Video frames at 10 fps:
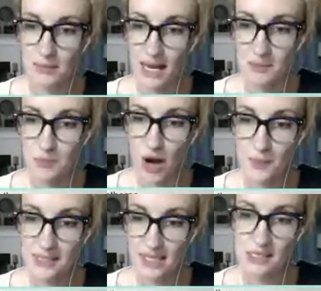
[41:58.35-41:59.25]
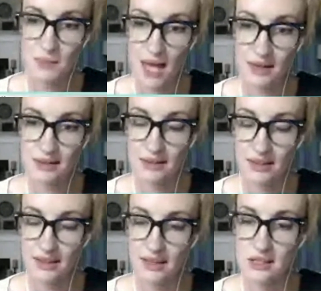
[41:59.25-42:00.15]
promising his men.
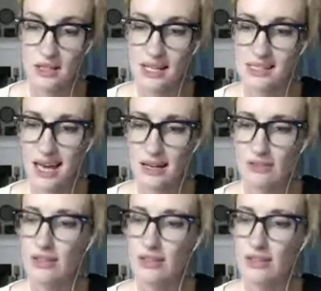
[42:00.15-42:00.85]
So that's kind of like